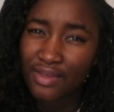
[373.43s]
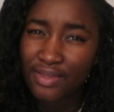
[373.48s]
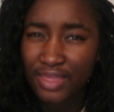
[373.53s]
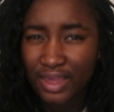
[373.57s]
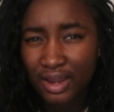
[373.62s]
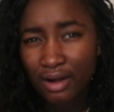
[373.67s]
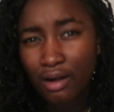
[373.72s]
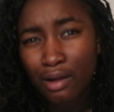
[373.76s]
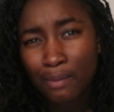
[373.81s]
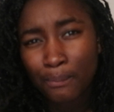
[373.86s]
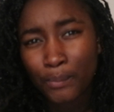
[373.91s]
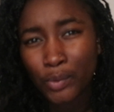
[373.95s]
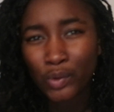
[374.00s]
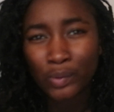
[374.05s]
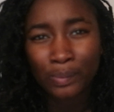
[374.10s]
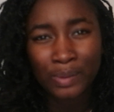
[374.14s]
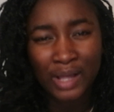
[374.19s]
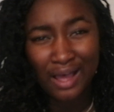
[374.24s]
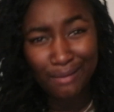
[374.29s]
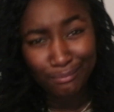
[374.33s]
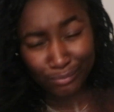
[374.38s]
There are
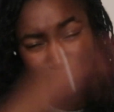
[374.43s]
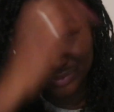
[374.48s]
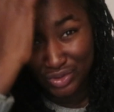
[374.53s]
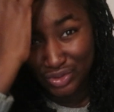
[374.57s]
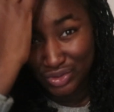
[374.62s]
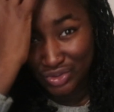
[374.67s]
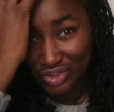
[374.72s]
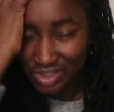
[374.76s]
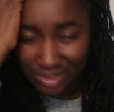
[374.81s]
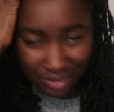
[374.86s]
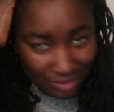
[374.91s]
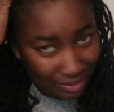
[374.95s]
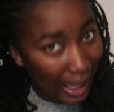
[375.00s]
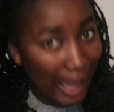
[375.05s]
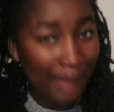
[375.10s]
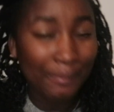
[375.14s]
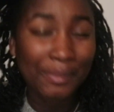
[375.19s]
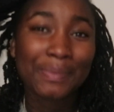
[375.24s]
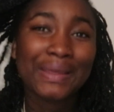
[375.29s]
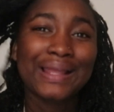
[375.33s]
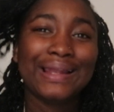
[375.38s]
more, but I'm
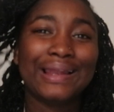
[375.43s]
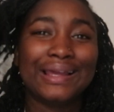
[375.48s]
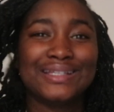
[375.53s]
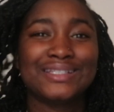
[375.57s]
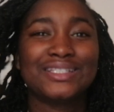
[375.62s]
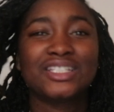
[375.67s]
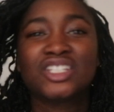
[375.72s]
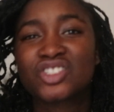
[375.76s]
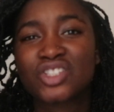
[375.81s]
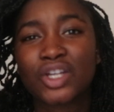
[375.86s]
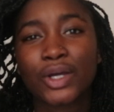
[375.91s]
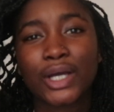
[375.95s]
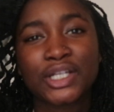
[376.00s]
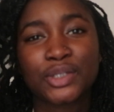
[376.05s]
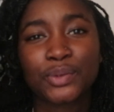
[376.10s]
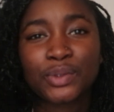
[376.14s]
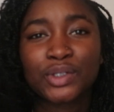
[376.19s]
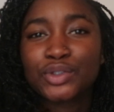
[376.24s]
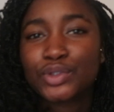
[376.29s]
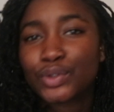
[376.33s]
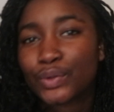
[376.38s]
a bit lazy, so I
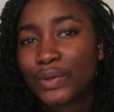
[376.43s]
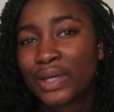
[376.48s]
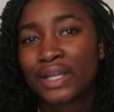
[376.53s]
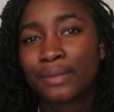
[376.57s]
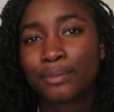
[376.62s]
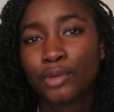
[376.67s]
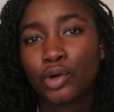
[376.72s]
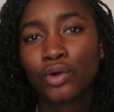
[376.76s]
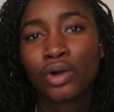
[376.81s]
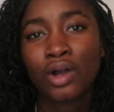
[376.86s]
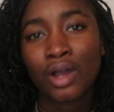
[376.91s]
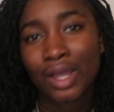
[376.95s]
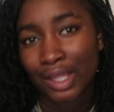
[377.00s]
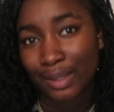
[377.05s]
don't want to do any more.